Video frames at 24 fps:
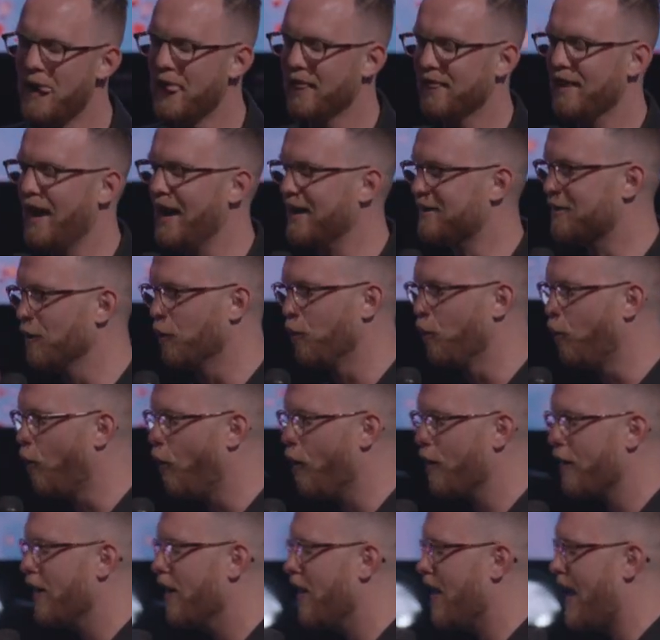like the
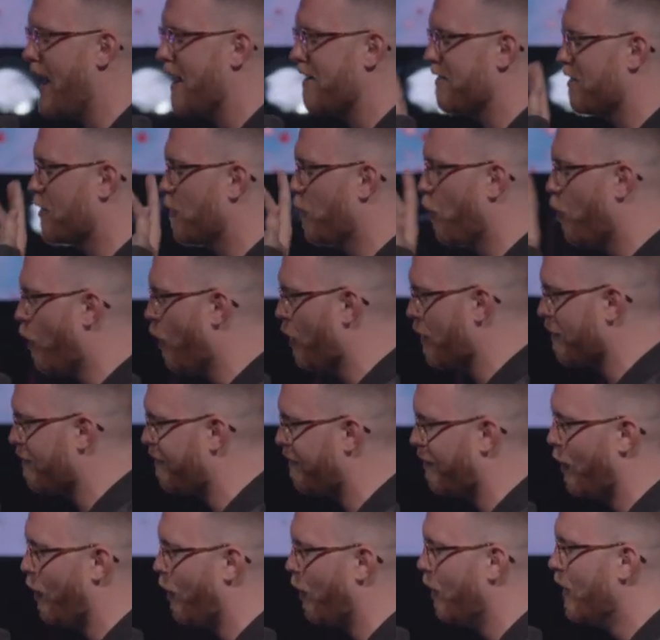water out of a
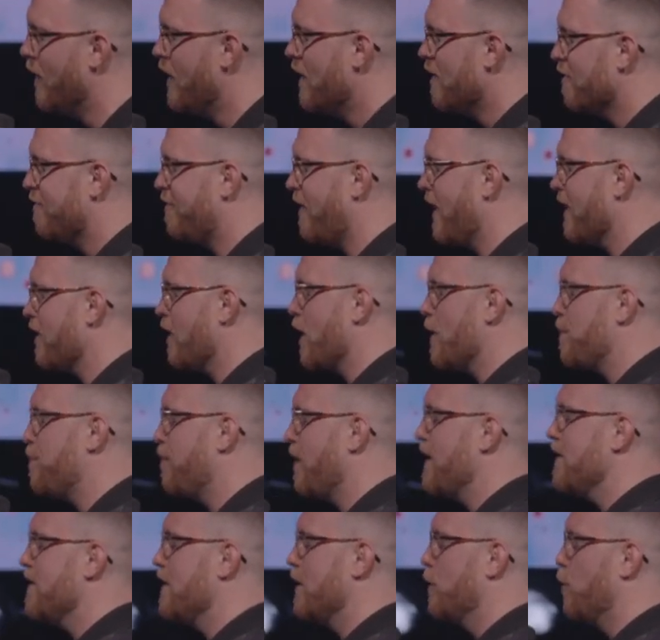waterfall. Father, I
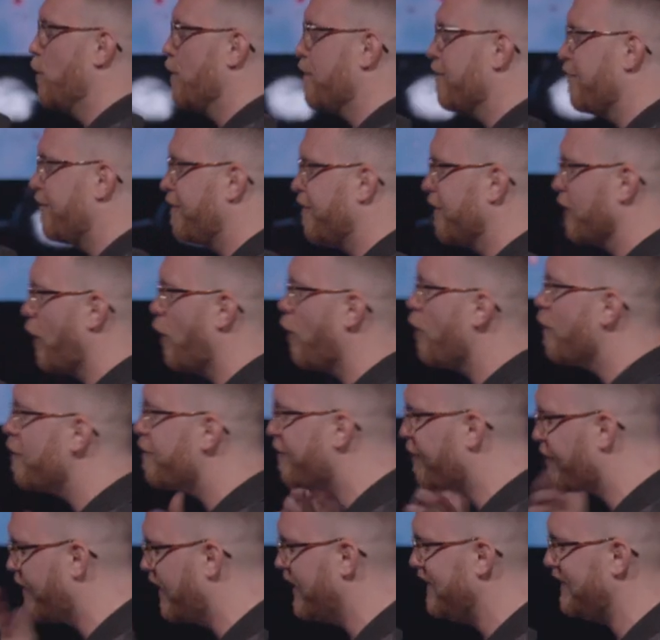pray that it would flow
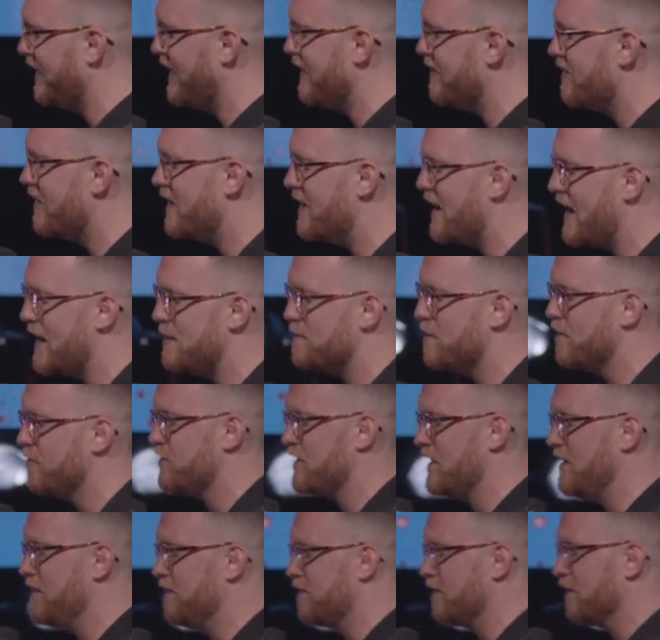freely in the name of
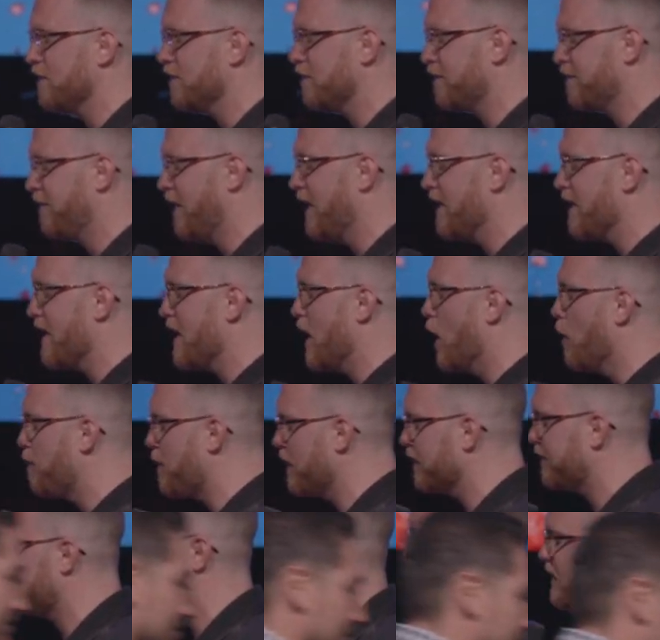Jesus. Father, help
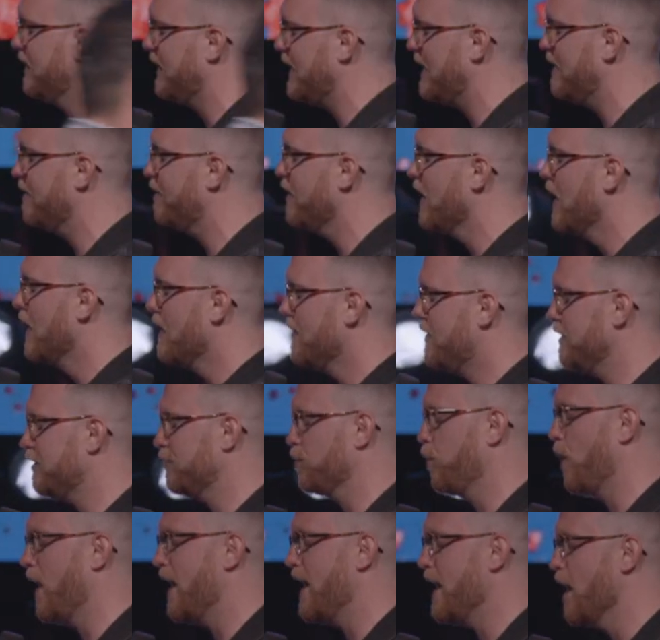us to live this
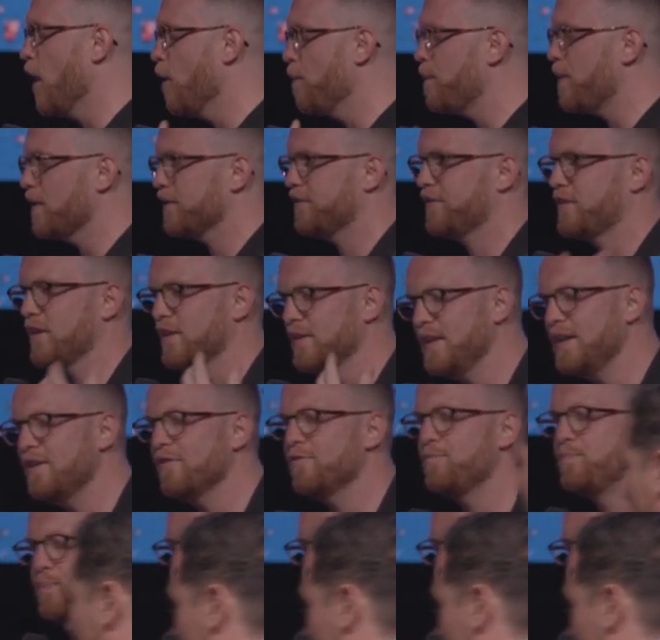way. Help us to live